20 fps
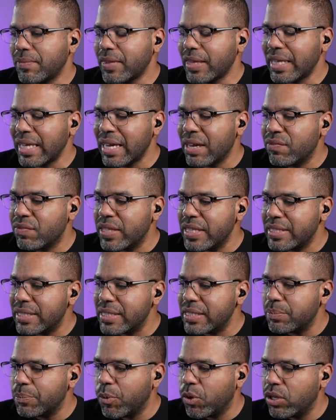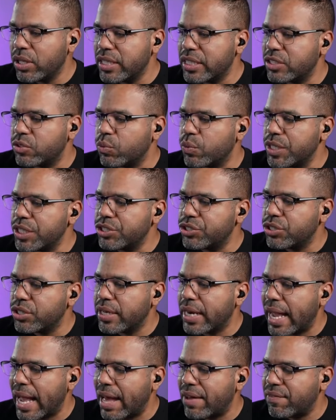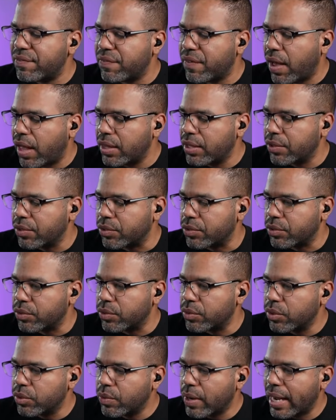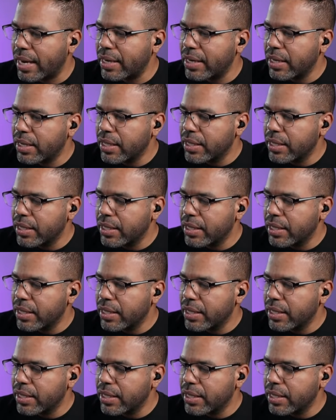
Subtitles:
if this is bullish, we should have follow through, right?